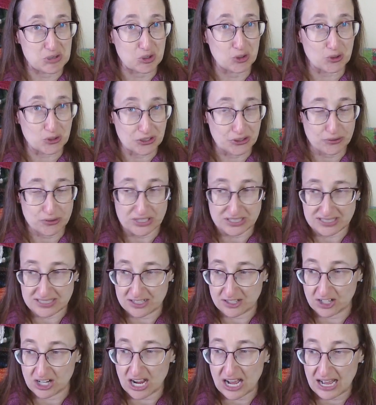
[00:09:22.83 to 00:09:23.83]
earlier this
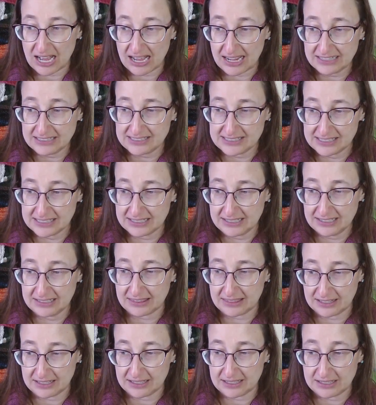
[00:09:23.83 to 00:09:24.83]
year. I did
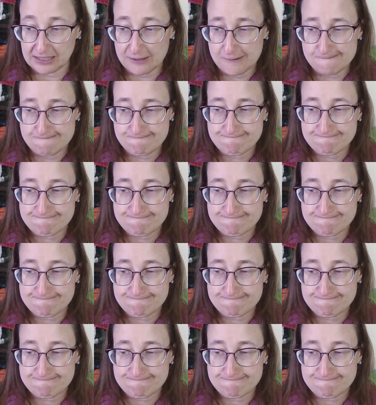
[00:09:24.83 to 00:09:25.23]
the...